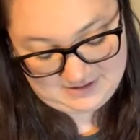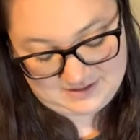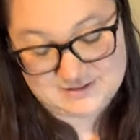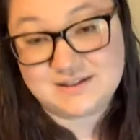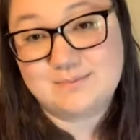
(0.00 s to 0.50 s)

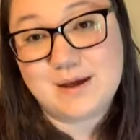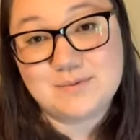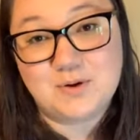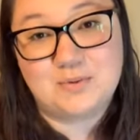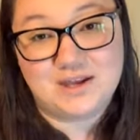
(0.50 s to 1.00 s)
He's like,
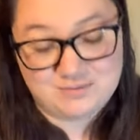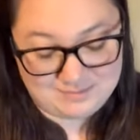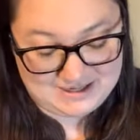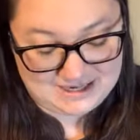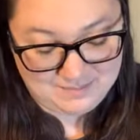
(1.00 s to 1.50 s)
Mom, you're playing
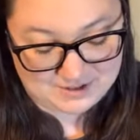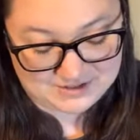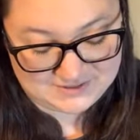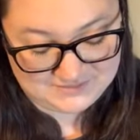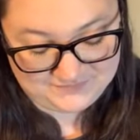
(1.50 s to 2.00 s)
with my
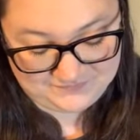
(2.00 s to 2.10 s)
diapers.